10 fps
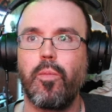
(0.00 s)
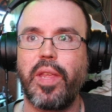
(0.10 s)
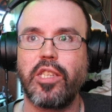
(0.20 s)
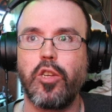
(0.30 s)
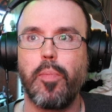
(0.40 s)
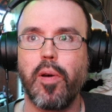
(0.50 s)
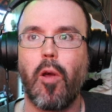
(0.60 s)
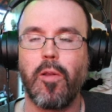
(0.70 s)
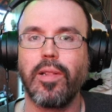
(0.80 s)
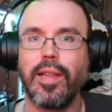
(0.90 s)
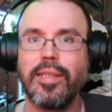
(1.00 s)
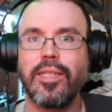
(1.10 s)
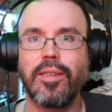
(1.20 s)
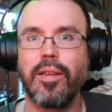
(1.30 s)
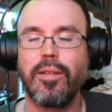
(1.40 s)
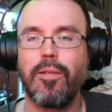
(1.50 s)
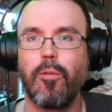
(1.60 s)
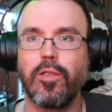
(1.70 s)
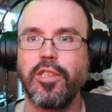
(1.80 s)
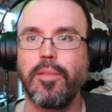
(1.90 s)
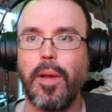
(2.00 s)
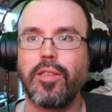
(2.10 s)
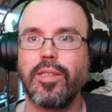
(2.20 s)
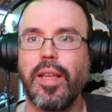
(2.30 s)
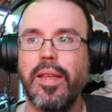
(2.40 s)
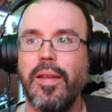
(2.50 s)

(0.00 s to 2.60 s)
gets you put on a list. What she's about to say.